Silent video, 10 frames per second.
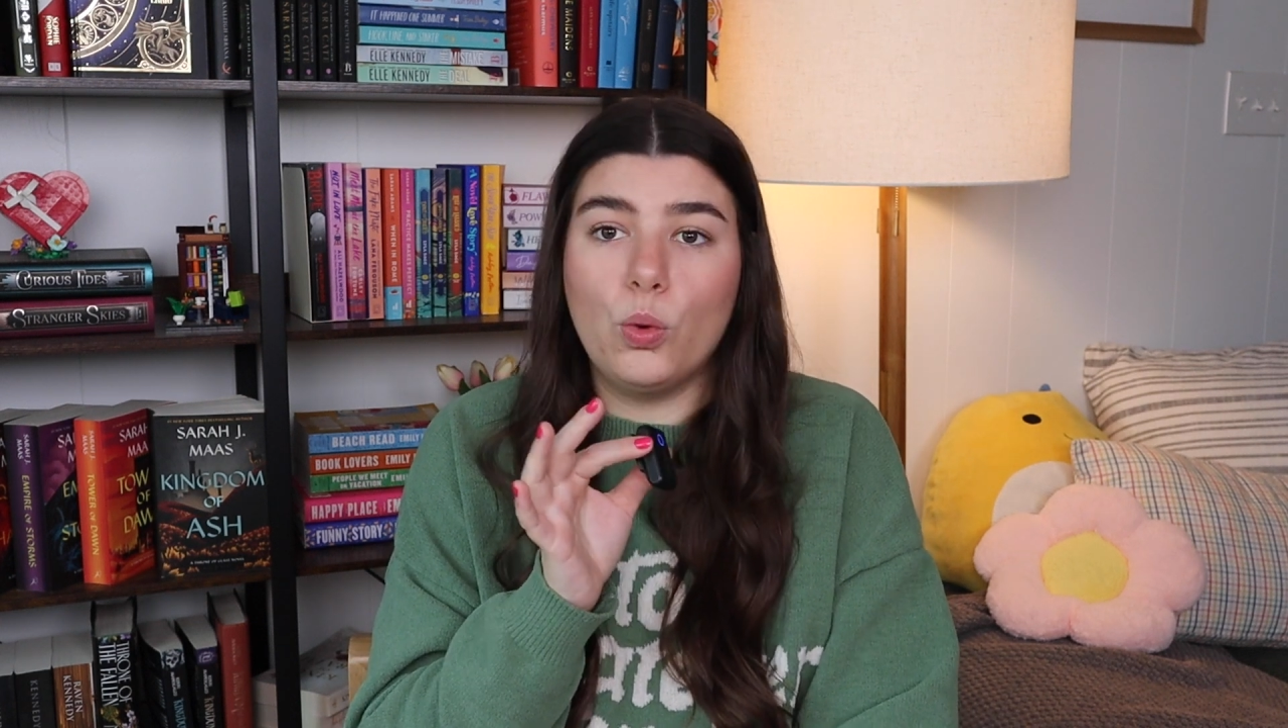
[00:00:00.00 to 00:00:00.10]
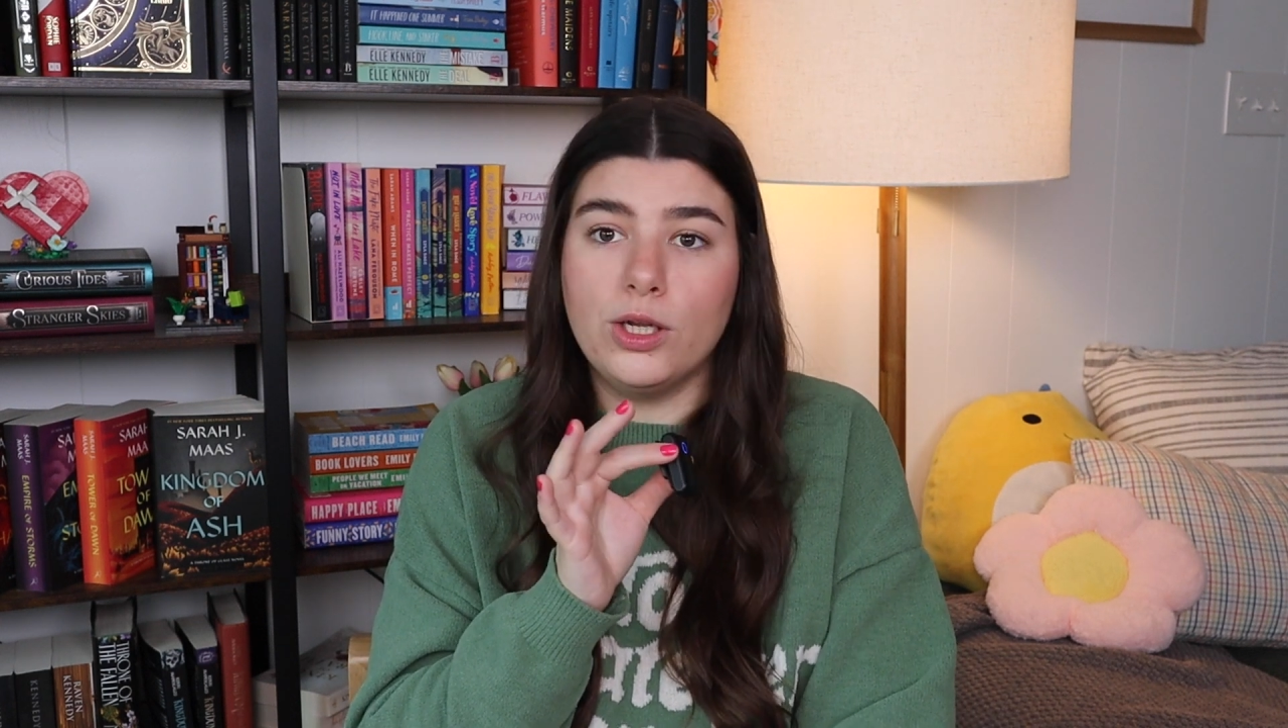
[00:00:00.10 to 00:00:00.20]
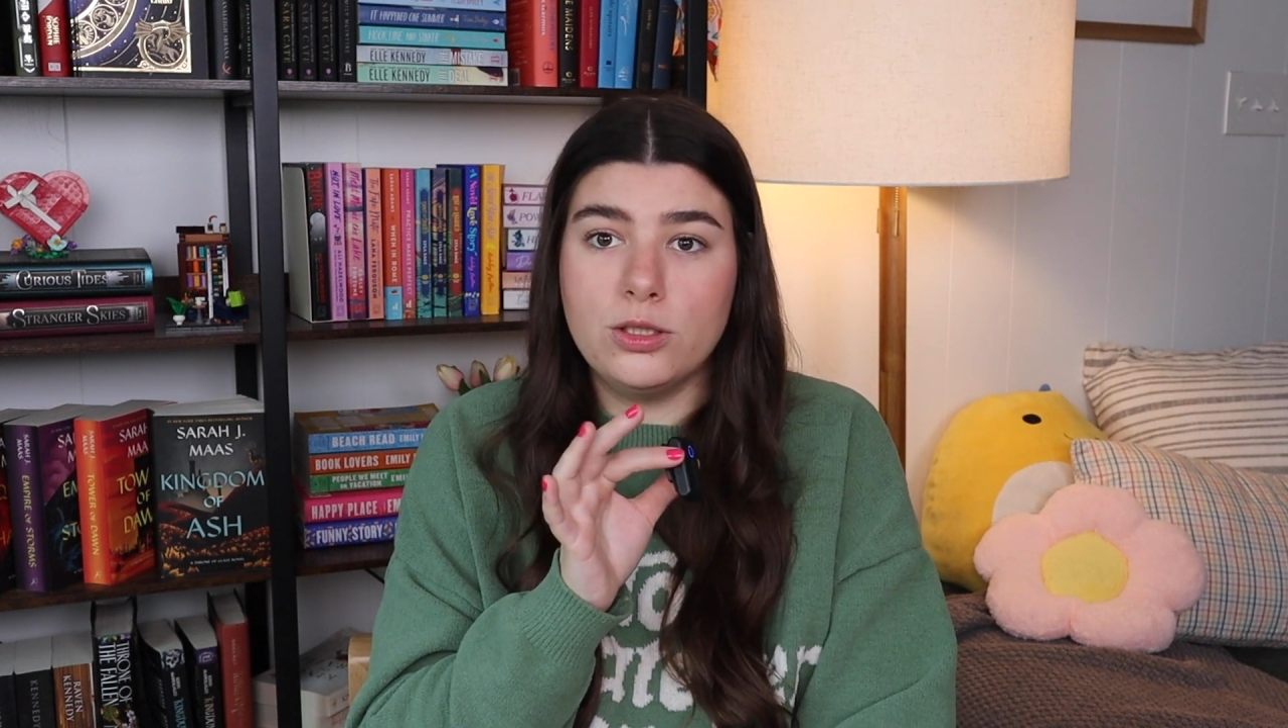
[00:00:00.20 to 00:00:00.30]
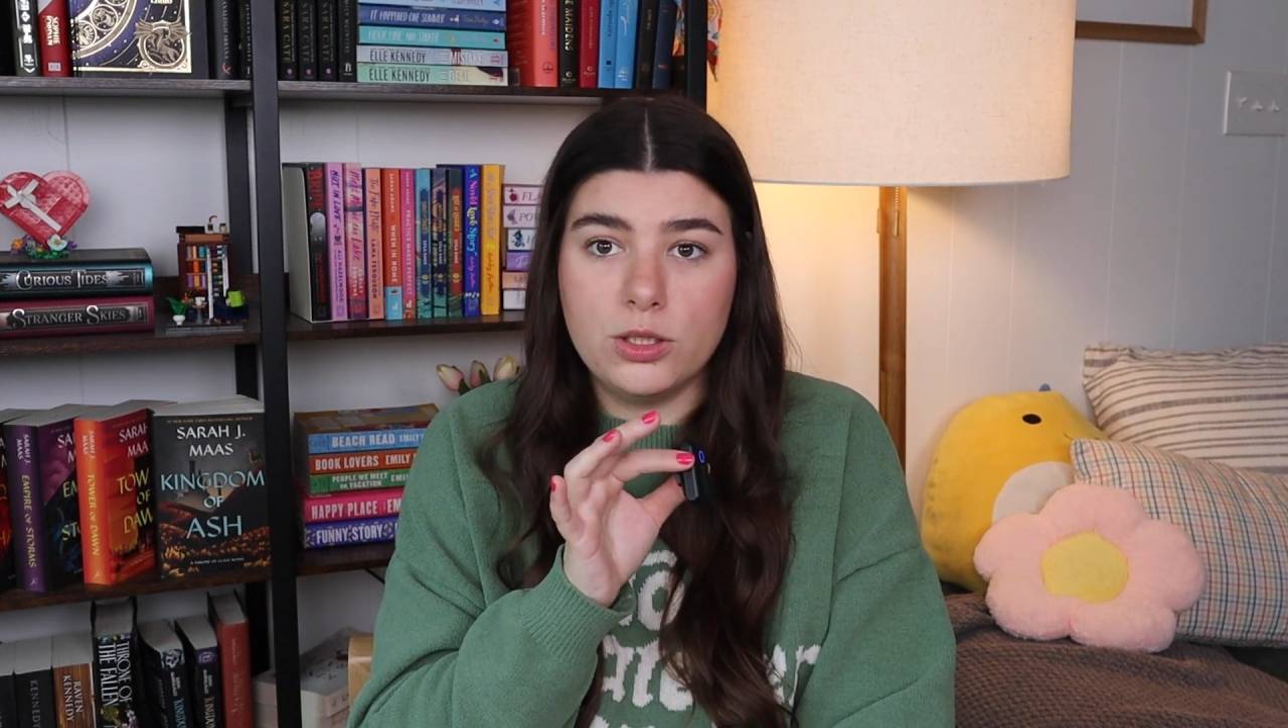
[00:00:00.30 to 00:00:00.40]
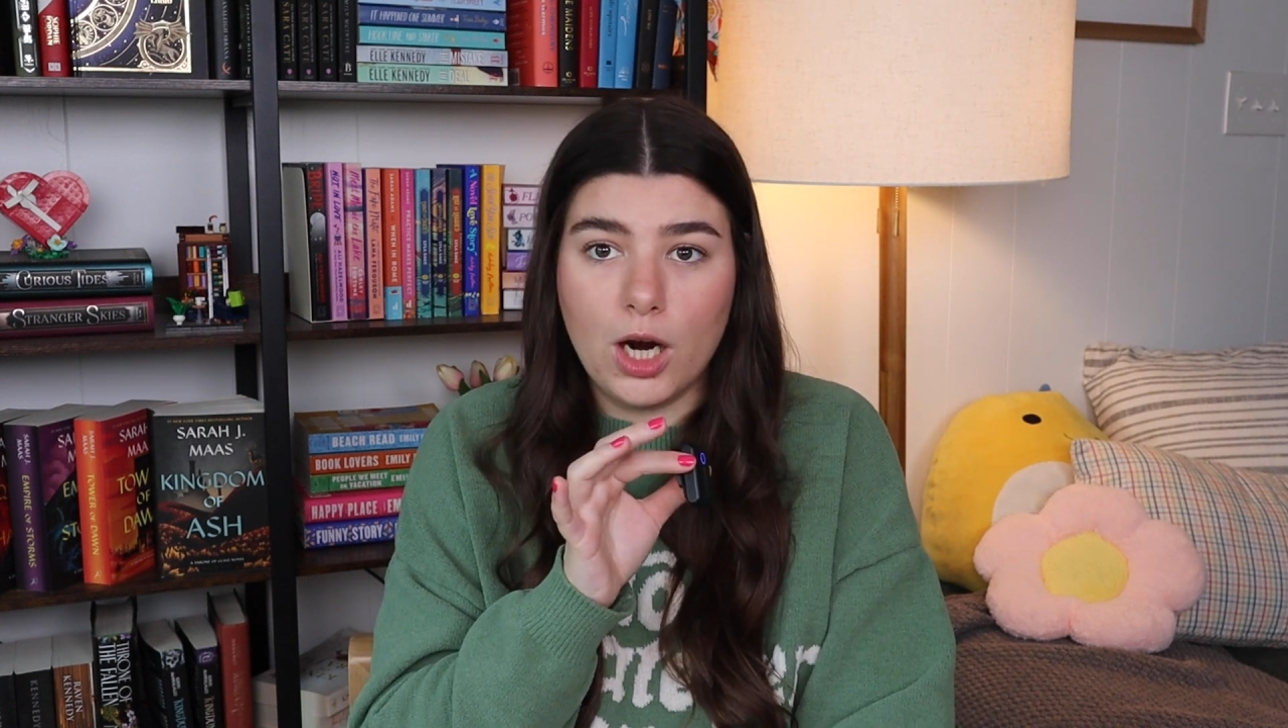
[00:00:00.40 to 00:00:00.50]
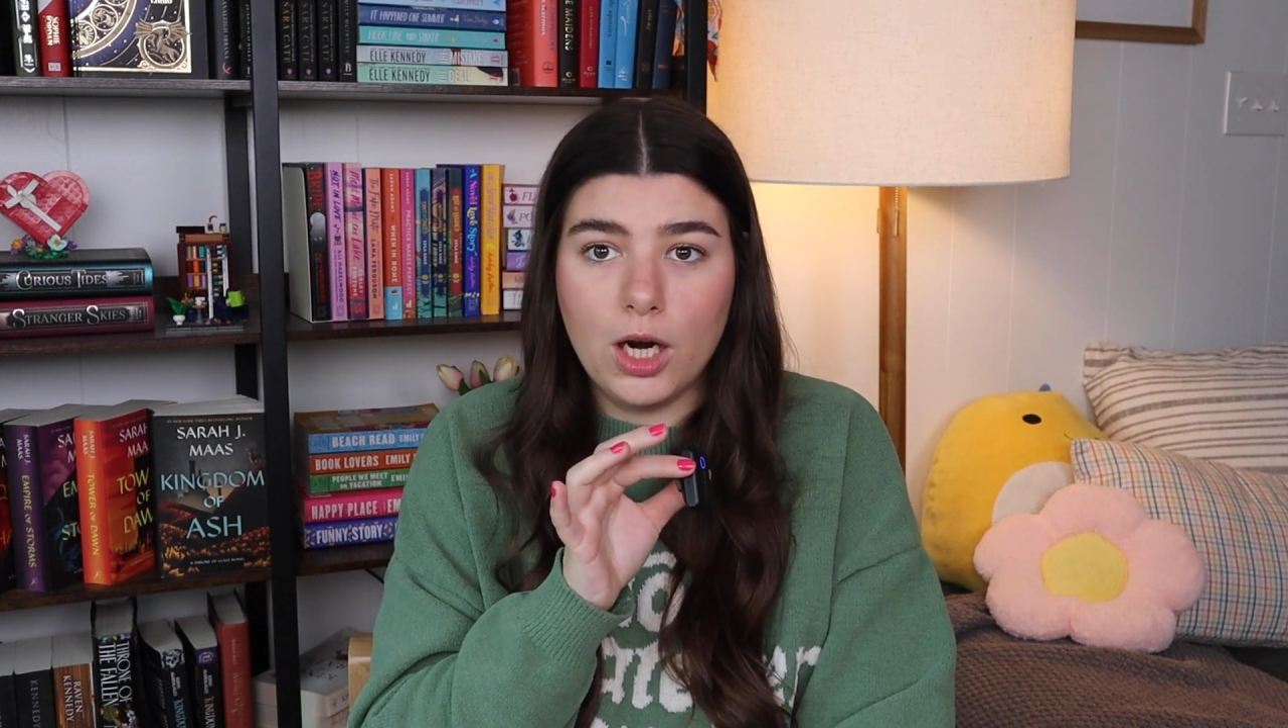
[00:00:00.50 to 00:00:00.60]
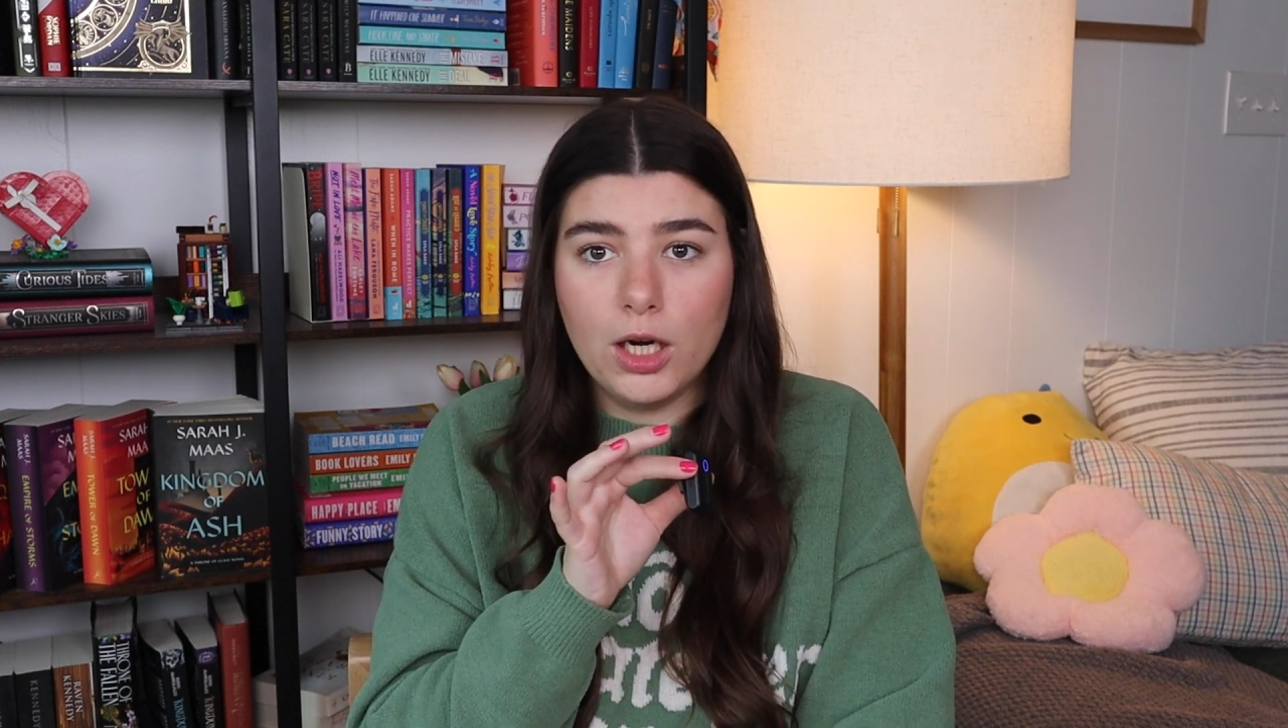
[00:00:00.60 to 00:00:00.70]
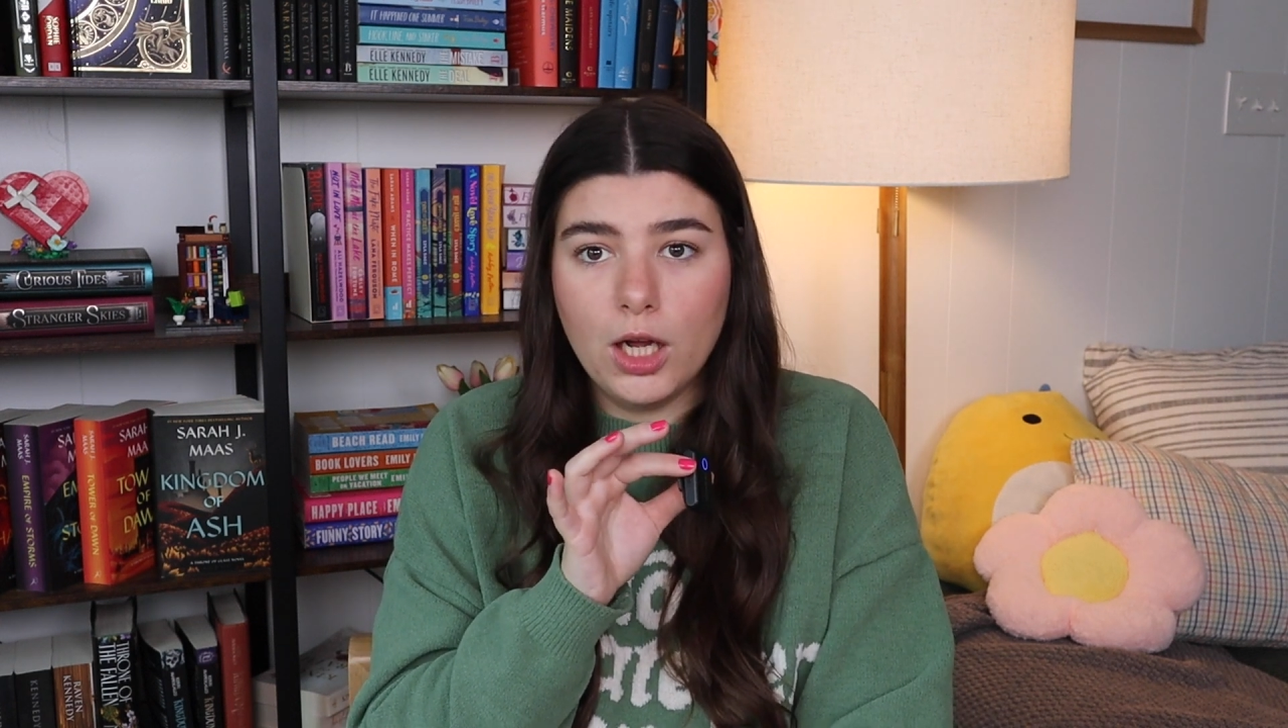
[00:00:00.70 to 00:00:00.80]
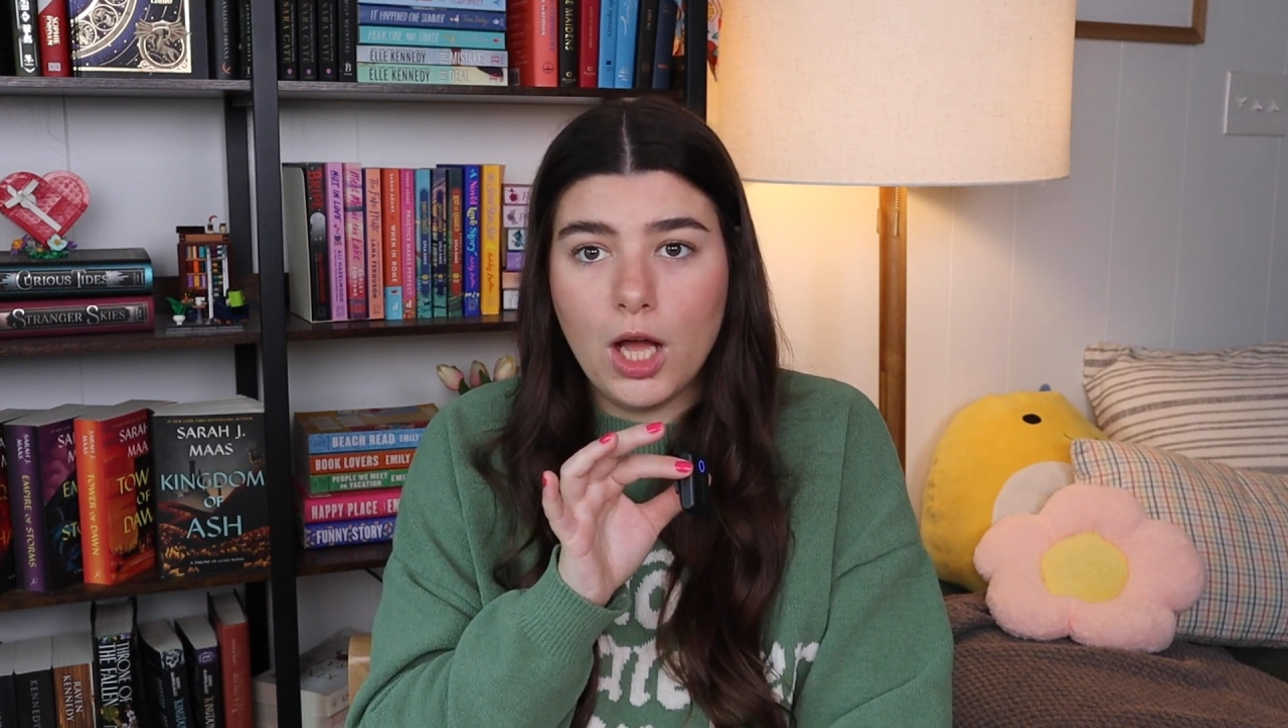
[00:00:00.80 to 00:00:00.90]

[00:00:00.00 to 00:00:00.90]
1-star,